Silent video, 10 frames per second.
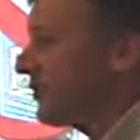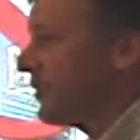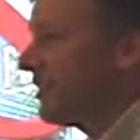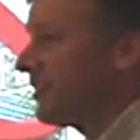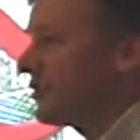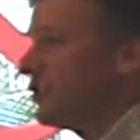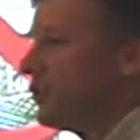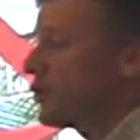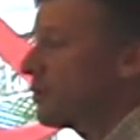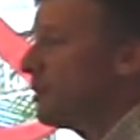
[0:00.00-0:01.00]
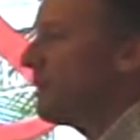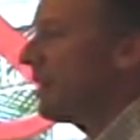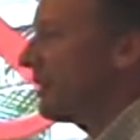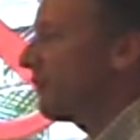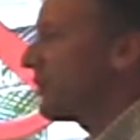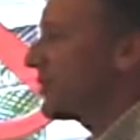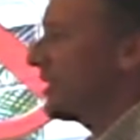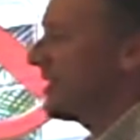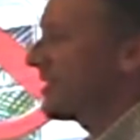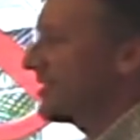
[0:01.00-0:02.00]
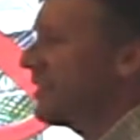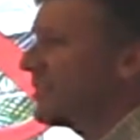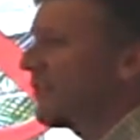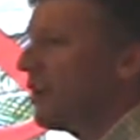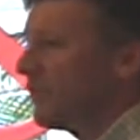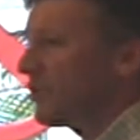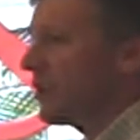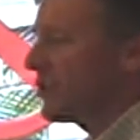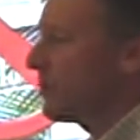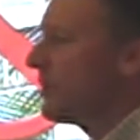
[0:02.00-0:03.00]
things that you should be making for us. She had an extensive conversation with the